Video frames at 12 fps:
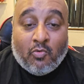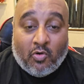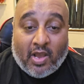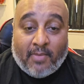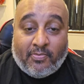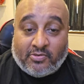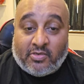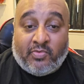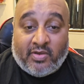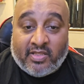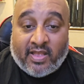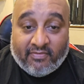what happens are
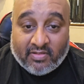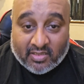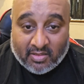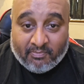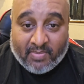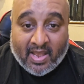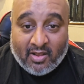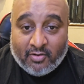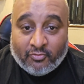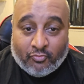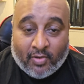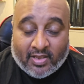we going to have another
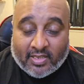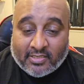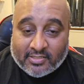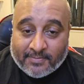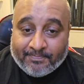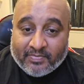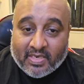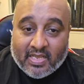battle of dragons